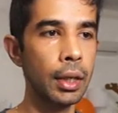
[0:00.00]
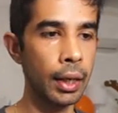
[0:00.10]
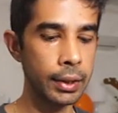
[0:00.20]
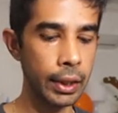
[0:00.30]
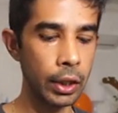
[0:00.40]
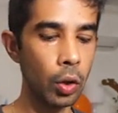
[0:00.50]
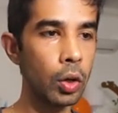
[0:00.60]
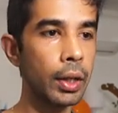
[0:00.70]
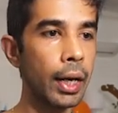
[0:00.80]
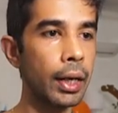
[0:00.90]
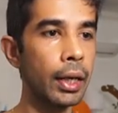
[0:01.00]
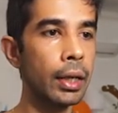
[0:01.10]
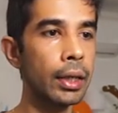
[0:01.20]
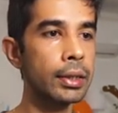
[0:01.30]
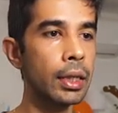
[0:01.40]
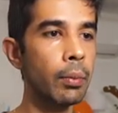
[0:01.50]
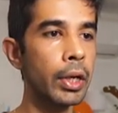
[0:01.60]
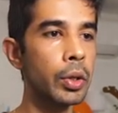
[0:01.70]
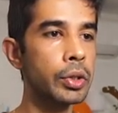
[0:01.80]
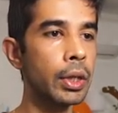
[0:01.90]
let's ignore that integer by
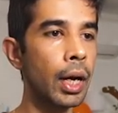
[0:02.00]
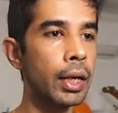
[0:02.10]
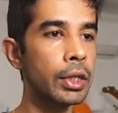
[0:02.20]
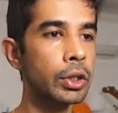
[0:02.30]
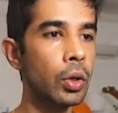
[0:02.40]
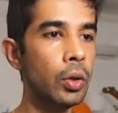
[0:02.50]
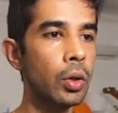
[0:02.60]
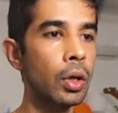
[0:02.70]
using underscore